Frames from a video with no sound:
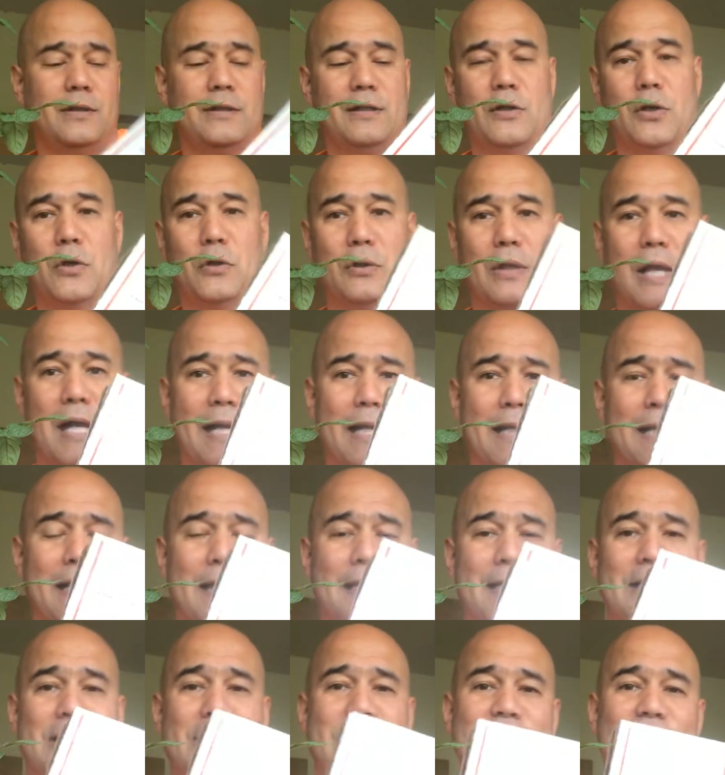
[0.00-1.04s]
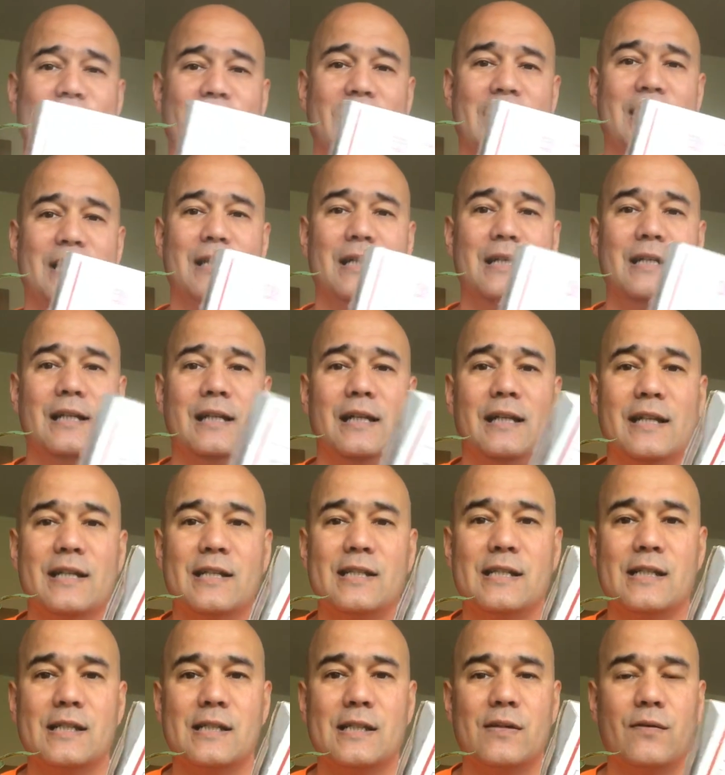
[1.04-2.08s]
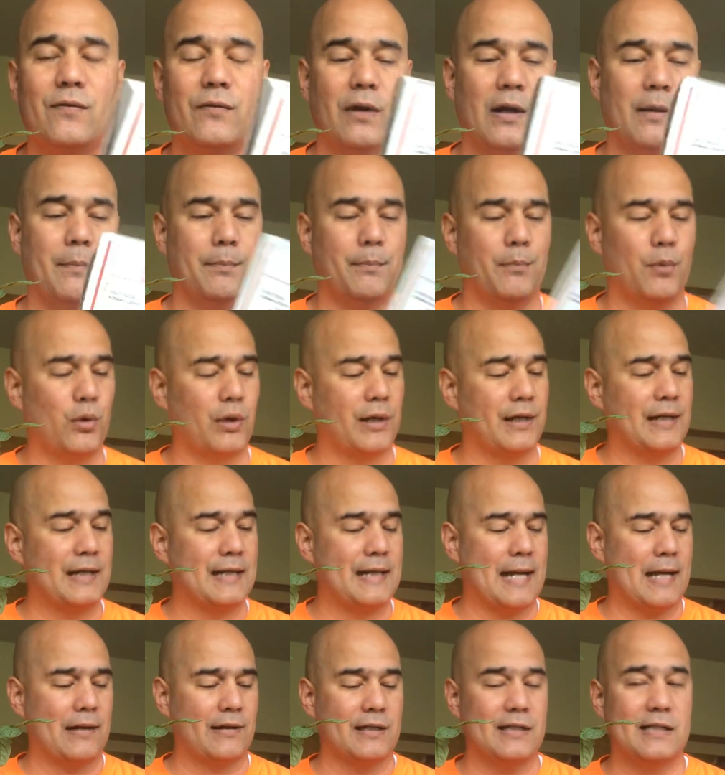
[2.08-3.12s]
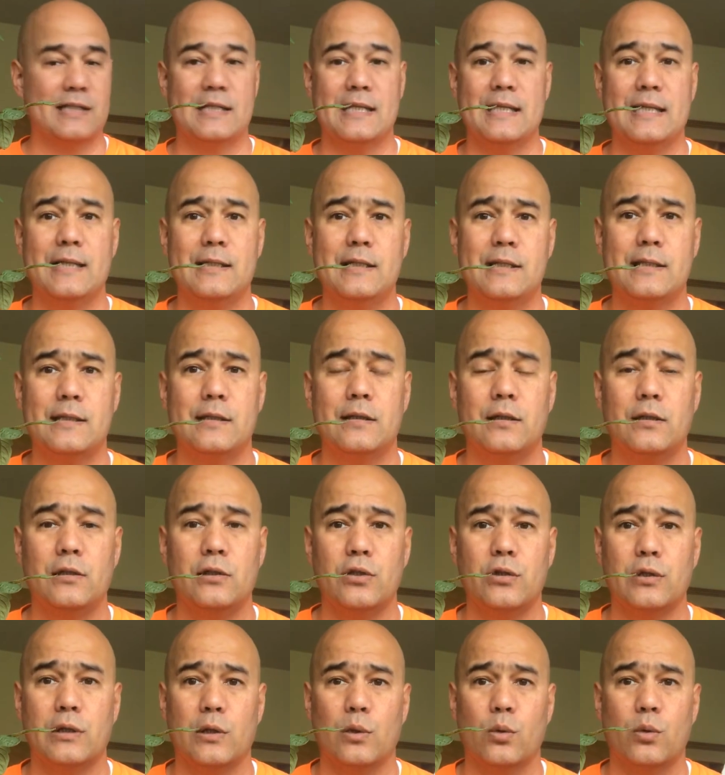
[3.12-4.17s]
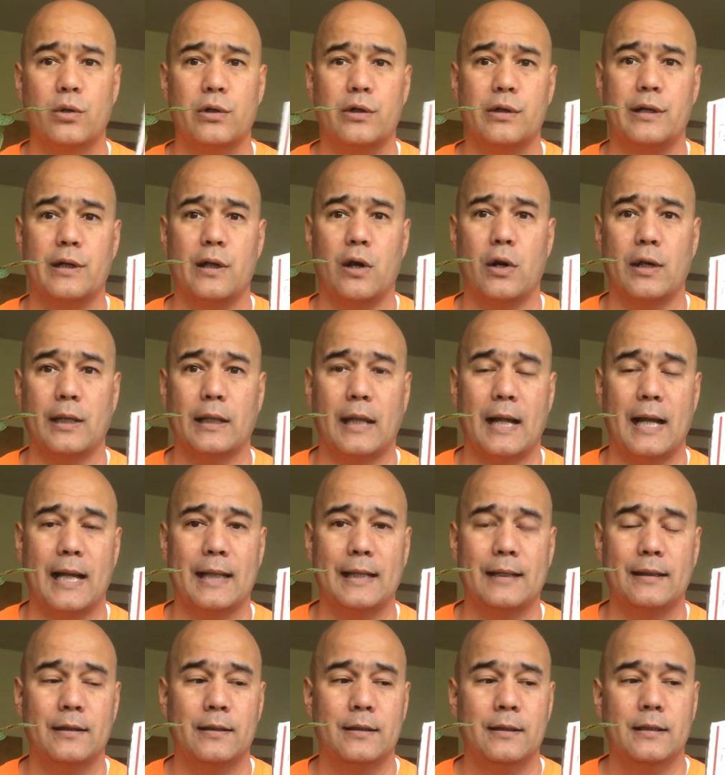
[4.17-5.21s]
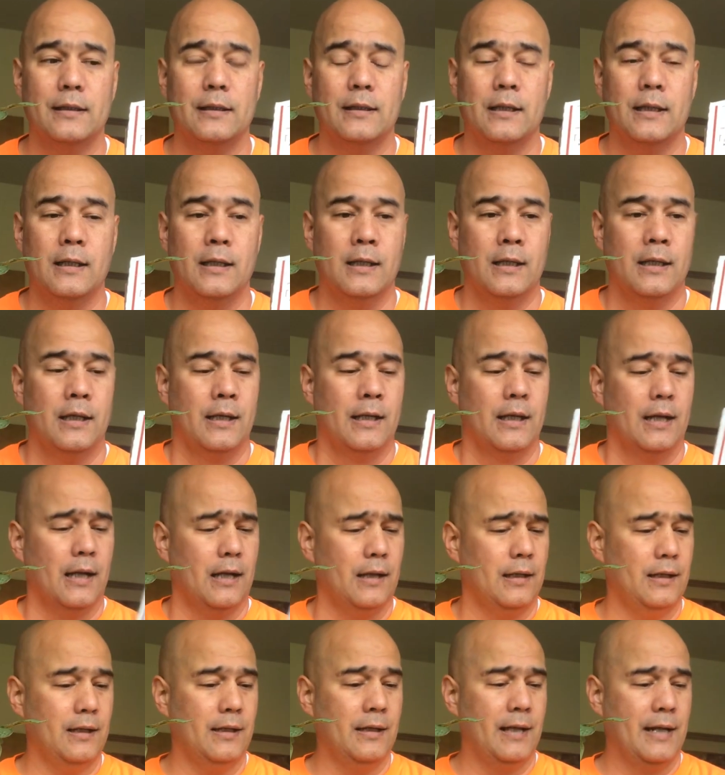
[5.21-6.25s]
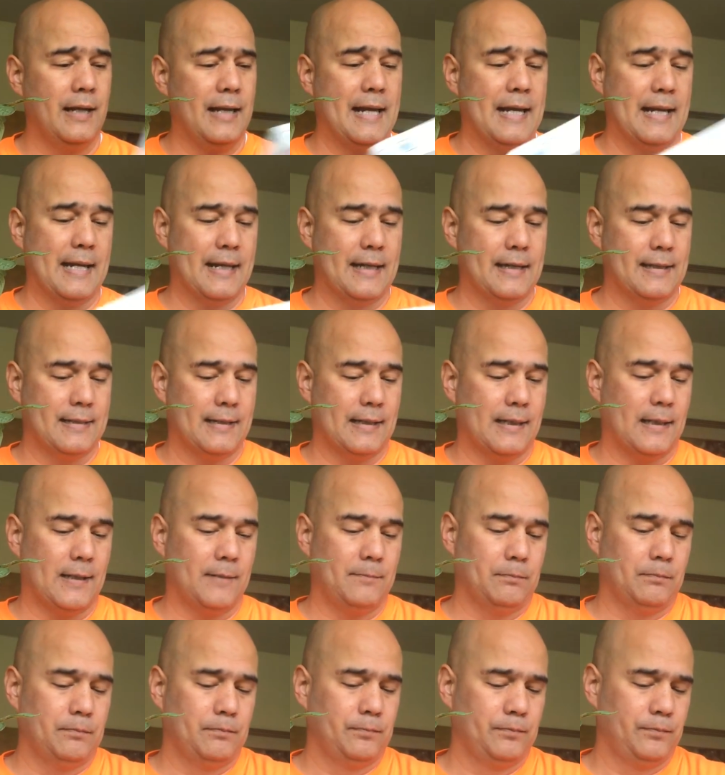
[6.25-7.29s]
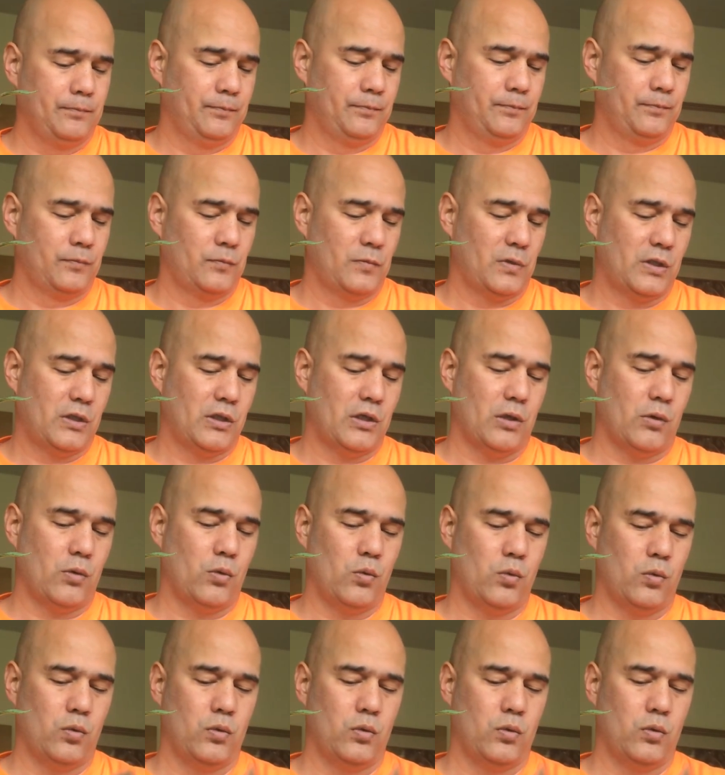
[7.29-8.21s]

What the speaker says: no lie, I just checked it. This is from Morgan County Seeds. You can order it online. And so